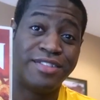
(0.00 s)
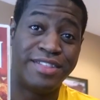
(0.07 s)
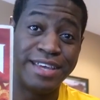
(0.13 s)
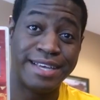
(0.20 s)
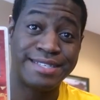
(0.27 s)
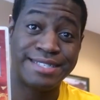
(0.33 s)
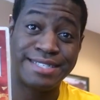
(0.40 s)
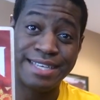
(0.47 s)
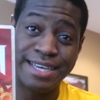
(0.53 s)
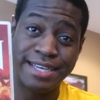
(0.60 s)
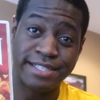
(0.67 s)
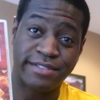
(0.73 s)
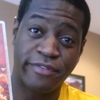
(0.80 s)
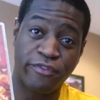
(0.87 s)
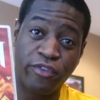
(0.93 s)
This
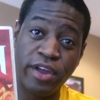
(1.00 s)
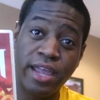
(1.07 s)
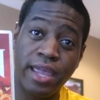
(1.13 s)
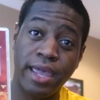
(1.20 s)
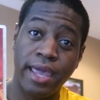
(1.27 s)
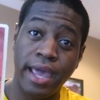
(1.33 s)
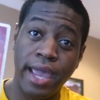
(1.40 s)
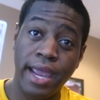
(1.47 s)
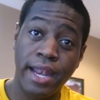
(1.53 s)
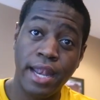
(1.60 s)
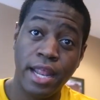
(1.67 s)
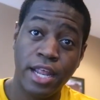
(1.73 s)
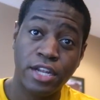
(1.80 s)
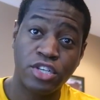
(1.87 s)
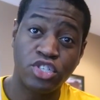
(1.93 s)
is
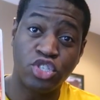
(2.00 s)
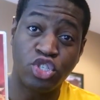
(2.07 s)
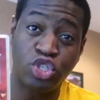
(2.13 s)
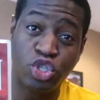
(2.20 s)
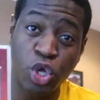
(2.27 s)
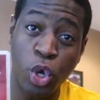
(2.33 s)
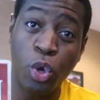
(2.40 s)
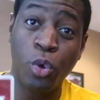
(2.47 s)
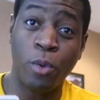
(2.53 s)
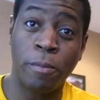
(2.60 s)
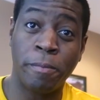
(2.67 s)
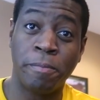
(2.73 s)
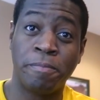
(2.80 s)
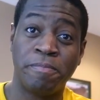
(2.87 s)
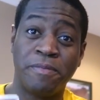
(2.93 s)
freaking
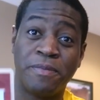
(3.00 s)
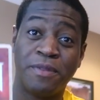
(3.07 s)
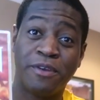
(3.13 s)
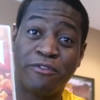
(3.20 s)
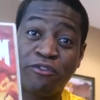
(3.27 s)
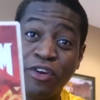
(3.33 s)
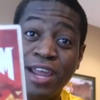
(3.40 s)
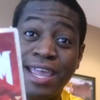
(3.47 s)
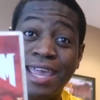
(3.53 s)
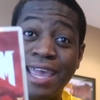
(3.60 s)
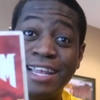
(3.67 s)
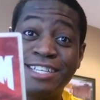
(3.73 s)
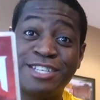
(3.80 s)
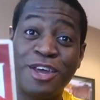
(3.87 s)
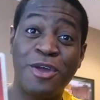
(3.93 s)
Doom.
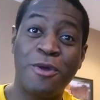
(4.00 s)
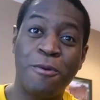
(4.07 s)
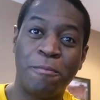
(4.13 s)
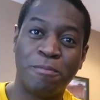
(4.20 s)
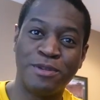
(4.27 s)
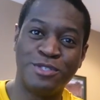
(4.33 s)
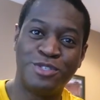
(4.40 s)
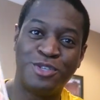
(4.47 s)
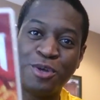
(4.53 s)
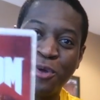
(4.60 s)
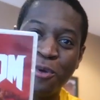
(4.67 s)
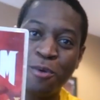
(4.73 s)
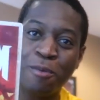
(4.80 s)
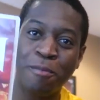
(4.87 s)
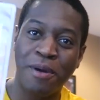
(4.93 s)
Freaking Doom.
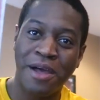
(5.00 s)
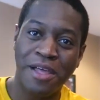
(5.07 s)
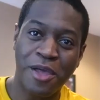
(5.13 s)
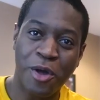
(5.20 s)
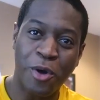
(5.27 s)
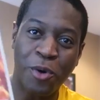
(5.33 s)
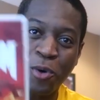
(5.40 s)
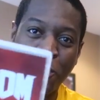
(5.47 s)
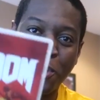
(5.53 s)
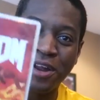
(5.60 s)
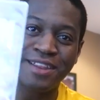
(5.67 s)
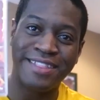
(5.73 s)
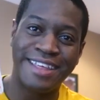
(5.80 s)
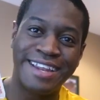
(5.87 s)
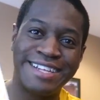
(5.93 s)
Doom
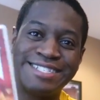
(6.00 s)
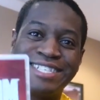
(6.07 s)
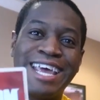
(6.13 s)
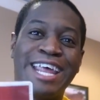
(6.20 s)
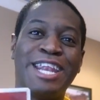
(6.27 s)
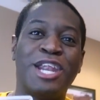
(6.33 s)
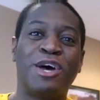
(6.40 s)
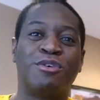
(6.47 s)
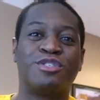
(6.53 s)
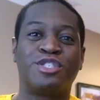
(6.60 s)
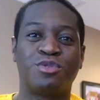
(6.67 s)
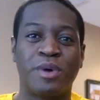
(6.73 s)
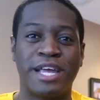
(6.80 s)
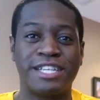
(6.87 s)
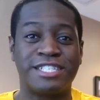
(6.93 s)
on the Nintendo
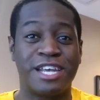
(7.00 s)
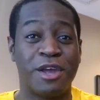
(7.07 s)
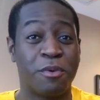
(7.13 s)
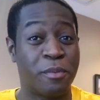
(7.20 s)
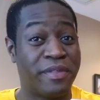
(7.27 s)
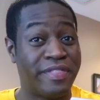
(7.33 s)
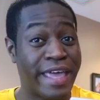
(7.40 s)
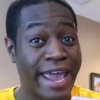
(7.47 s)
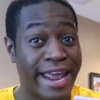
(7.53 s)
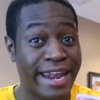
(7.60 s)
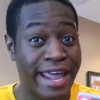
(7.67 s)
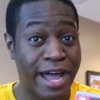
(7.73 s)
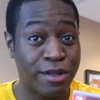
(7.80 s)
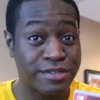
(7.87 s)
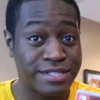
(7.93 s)
Switch. When they
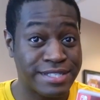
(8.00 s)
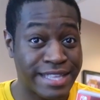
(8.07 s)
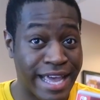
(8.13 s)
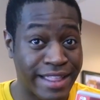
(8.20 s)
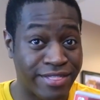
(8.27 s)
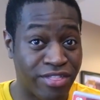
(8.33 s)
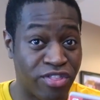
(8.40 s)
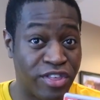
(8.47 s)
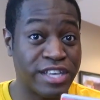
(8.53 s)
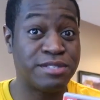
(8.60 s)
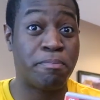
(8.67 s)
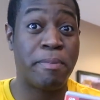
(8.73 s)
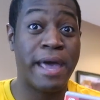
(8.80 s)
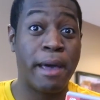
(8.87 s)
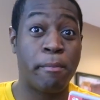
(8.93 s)
announced that this
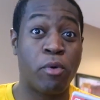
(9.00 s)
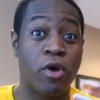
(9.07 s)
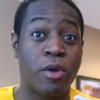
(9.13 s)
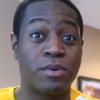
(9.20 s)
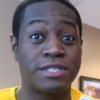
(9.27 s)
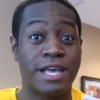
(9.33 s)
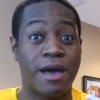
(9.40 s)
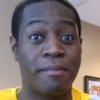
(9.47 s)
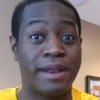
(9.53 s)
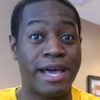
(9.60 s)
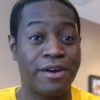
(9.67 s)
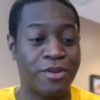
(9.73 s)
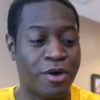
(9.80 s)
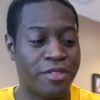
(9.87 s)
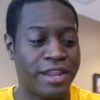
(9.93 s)
bad boy was coming
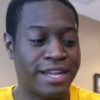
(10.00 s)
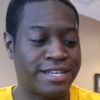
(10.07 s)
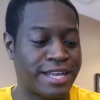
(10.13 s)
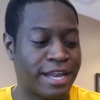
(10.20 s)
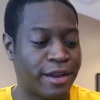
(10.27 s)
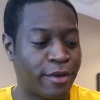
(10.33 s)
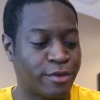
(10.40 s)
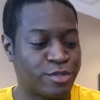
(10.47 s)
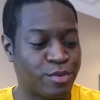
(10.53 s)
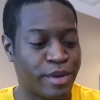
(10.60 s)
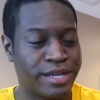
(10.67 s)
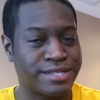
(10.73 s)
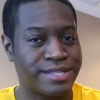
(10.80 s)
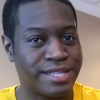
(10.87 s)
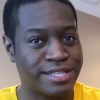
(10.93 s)
out on the Nintendo
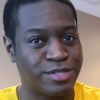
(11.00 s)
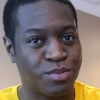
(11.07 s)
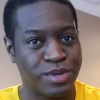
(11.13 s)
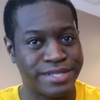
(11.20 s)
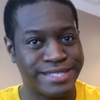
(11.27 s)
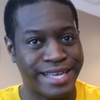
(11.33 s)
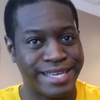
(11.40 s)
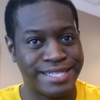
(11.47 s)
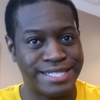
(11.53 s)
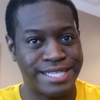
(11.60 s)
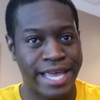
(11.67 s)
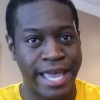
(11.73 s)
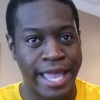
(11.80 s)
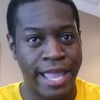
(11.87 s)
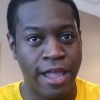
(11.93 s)
Switch, this was a
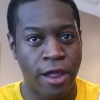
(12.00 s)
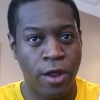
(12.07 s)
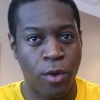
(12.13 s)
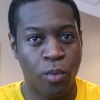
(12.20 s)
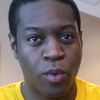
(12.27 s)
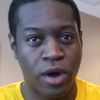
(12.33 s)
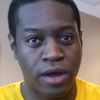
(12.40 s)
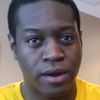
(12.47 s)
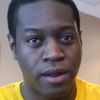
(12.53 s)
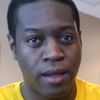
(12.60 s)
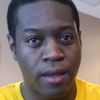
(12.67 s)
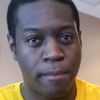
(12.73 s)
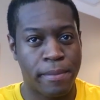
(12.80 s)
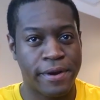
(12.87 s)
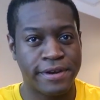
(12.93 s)
day one
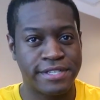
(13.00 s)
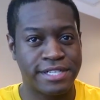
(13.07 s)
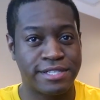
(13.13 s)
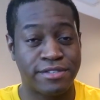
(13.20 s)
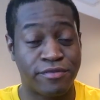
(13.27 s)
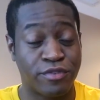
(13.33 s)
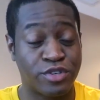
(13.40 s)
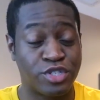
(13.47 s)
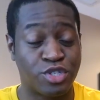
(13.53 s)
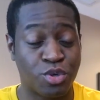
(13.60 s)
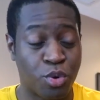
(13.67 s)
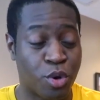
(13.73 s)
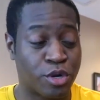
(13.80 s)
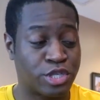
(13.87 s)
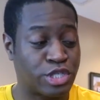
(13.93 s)
purchase for
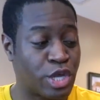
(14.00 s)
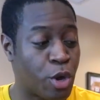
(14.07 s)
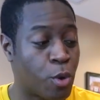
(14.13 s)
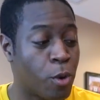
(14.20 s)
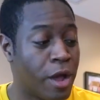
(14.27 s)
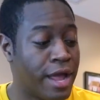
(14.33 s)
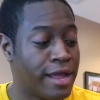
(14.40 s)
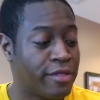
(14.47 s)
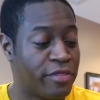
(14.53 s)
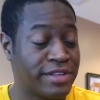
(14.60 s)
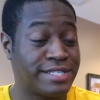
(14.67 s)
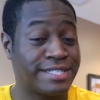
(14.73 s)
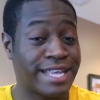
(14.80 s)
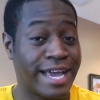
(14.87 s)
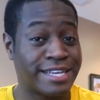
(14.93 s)
sure. So
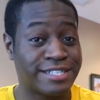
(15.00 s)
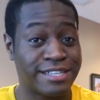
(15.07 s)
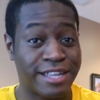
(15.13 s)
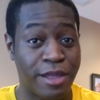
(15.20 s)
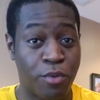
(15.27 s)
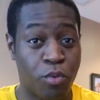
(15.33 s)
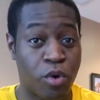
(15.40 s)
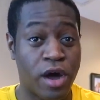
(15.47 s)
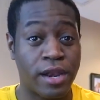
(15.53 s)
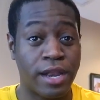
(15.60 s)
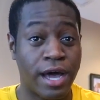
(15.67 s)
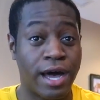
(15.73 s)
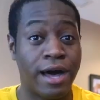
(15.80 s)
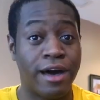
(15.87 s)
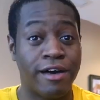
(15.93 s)
this is actually one
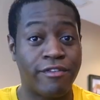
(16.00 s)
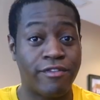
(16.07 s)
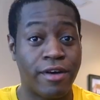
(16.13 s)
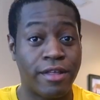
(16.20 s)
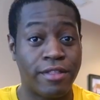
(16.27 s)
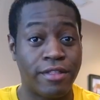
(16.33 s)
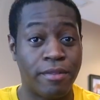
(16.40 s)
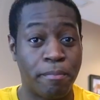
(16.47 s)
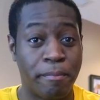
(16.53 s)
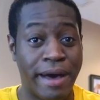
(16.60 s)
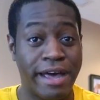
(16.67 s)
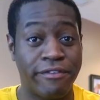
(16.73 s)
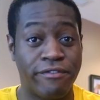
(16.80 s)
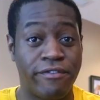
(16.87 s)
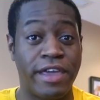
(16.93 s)
of
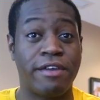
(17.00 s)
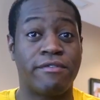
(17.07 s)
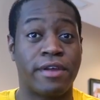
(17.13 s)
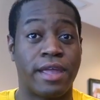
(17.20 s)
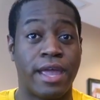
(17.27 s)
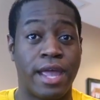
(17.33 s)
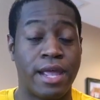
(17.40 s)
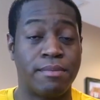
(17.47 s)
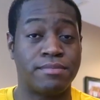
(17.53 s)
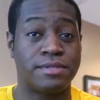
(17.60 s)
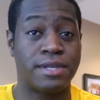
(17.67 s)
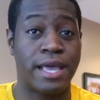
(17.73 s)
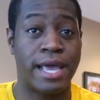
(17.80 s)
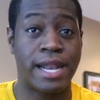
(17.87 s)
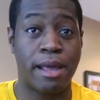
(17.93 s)
my favorite
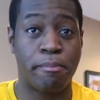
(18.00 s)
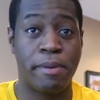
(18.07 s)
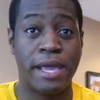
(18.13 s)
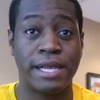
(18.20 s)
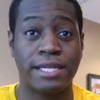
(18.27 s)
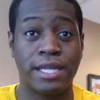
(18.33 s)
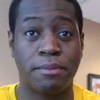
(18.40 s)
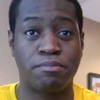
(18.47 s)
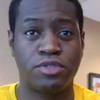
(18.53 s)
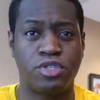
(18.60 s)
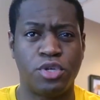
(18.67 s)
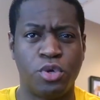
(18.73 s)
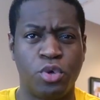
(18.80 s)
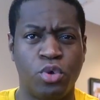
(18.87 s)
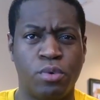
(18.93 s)
games, and I picked up
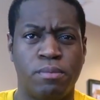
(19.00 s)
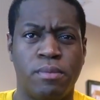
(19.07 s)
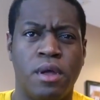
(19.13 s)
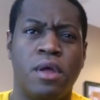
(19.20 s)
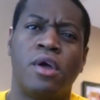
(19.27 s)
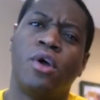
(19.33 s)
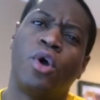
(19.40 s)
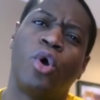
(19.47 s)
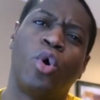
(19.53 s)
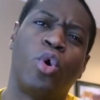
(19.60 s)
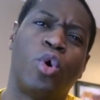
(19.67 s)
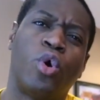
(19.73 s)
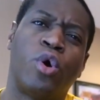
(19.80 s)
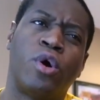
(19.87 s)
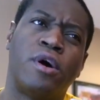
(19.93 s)
Doom
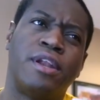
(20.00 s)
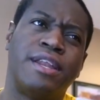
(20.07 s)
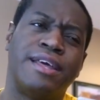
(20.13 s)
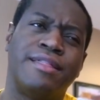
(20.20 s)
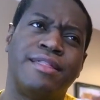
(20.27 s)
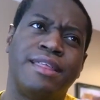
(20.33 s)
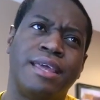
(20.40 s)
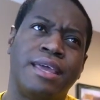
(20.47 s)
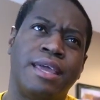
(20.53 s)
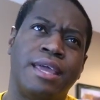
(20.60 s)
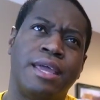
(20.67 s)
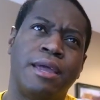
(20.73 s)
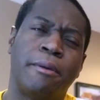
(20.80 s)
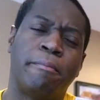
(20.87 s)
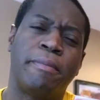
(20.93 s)
on
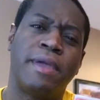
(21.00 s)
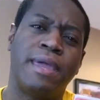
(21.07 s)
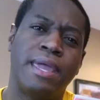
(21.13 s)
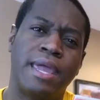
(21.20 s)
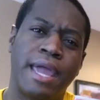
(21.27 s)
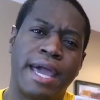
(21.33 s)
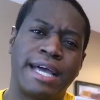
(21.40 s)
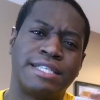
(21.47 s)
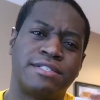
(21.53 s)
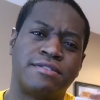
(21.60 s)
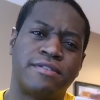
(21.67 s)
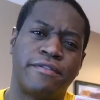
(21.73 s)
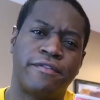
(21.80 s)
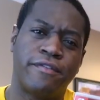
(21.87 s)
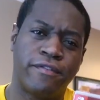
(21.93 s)
the
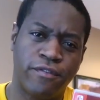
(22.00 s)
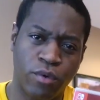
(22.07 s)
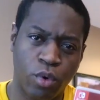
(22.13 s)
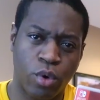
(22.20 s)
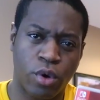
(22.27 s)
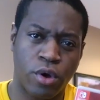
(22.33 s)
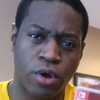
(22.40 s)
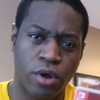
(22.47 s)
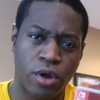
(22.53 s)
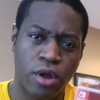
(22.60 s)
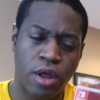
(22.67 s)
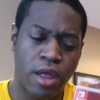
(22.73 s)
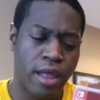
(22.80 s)
PS4